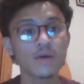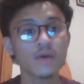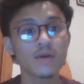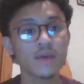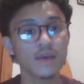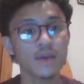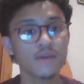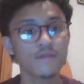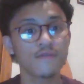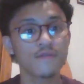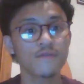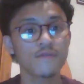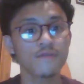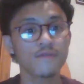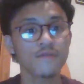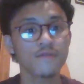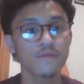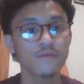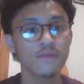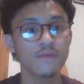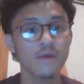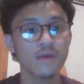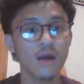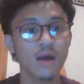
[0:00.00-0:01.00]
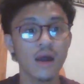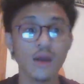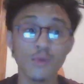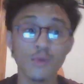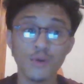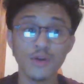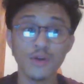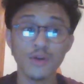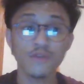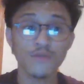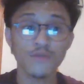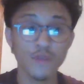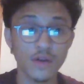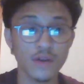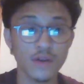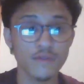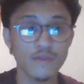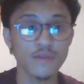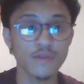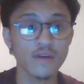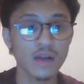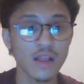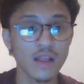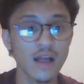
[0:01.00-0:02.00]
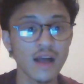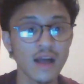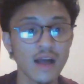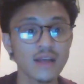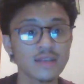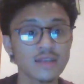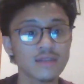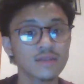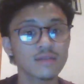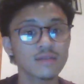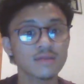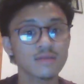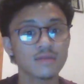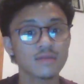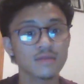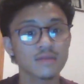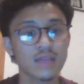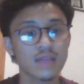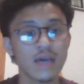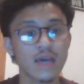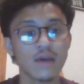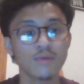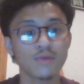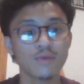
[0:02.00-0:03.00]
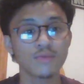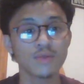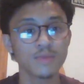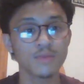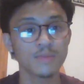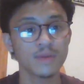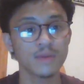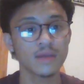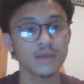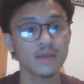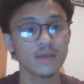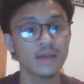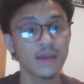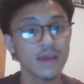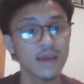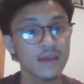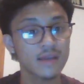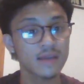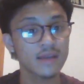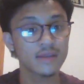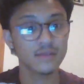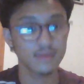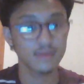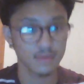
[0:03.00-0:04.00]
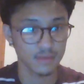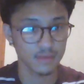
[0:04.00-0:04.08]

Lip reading: If I were in front of a class, that would be a